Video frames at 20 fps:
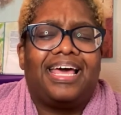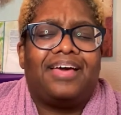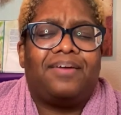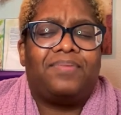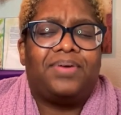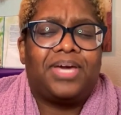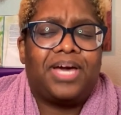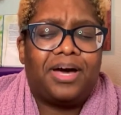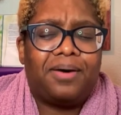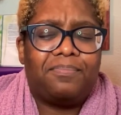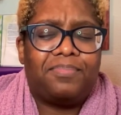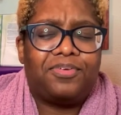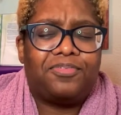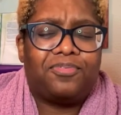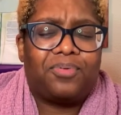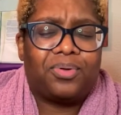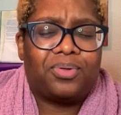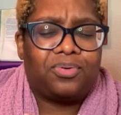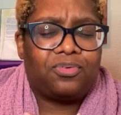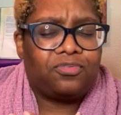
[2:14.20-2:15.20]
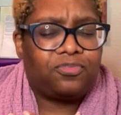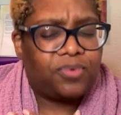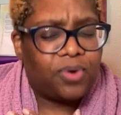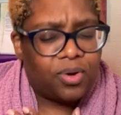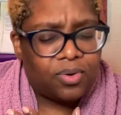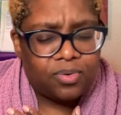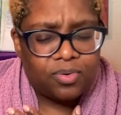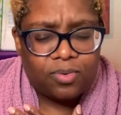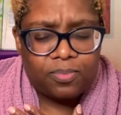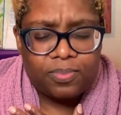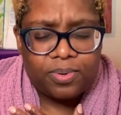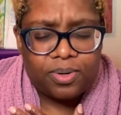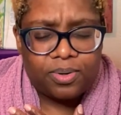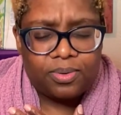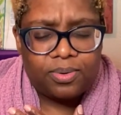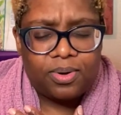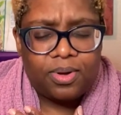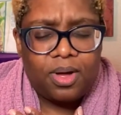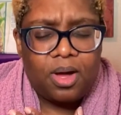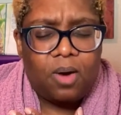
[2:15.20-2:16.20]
we come before you vulnerable.